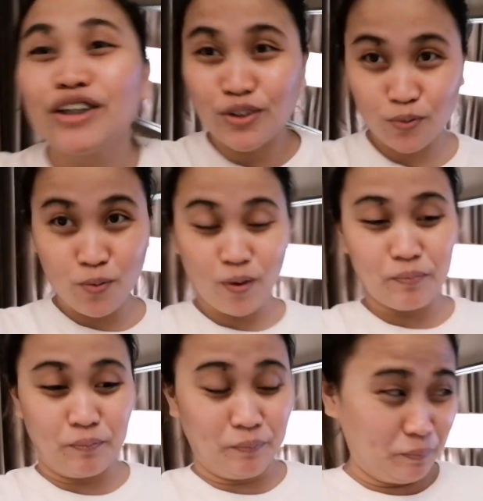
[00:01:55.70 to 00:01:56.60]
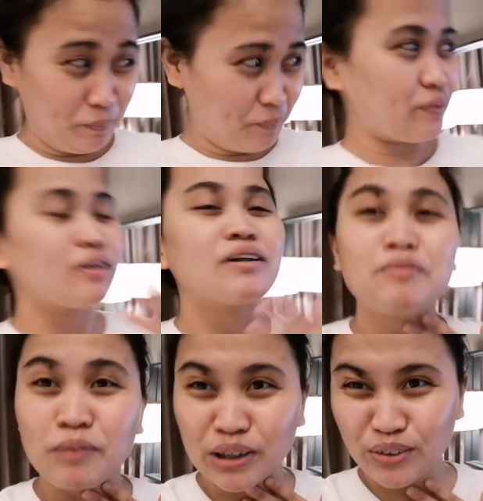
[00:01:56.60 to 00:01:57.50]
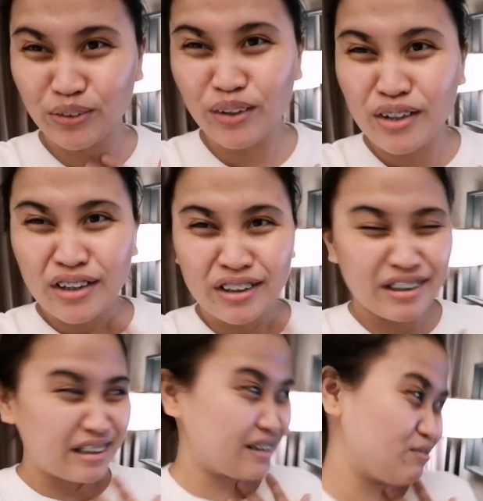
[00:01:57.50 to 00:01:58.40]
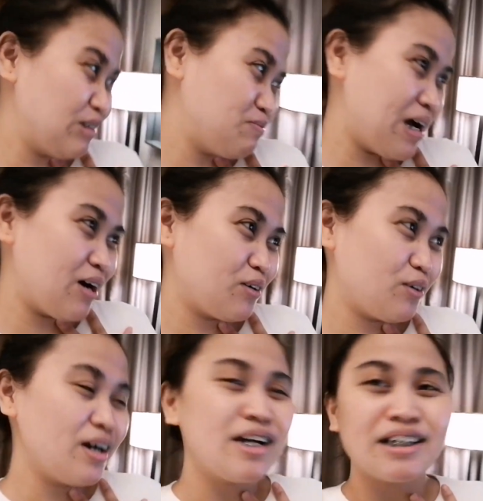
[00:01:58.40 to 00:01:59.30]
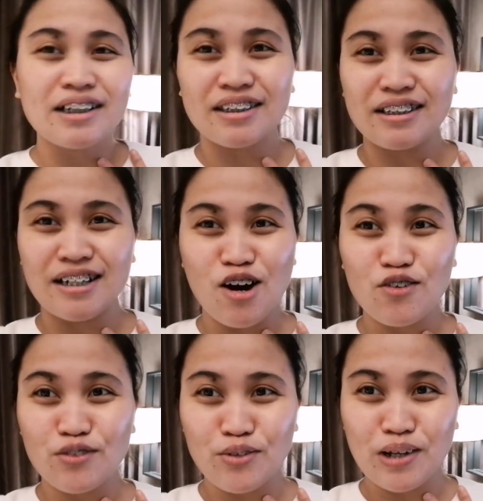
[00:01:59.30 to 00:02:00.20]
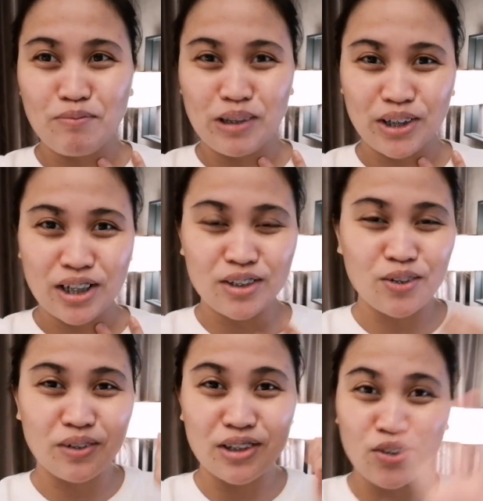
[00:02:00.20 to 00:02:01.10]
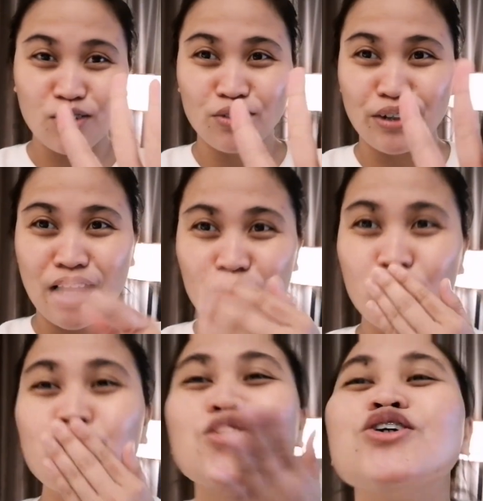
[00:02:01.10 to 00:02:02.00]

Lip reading: So, medyo nasasamit pa ako kasi nga overwhelming siya. So that's all for now.